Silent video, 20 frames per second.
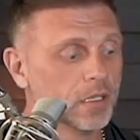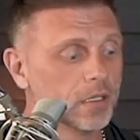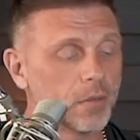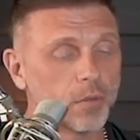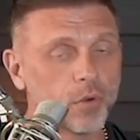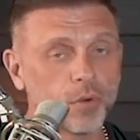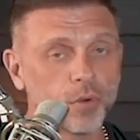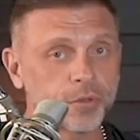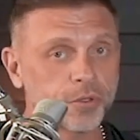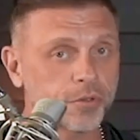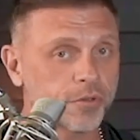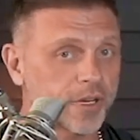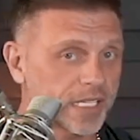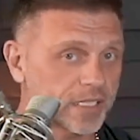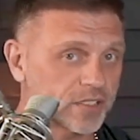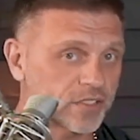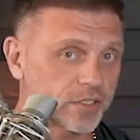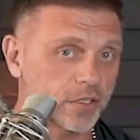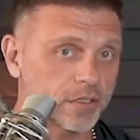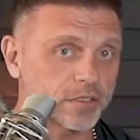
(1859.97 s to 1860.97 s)
Number 1, we're
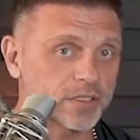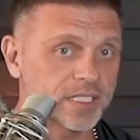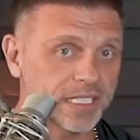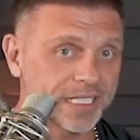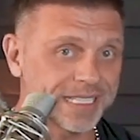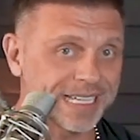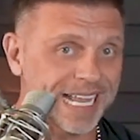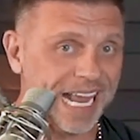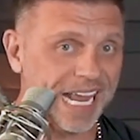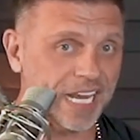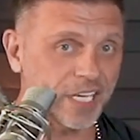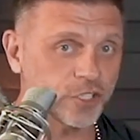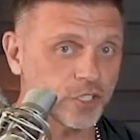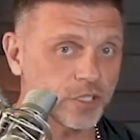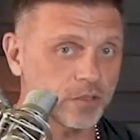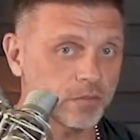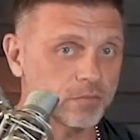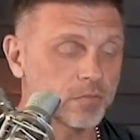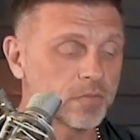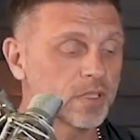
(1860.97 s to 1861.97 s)
creating certainty in the
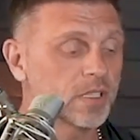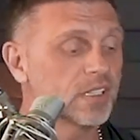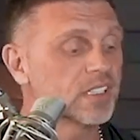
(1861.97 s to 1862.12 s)
agent.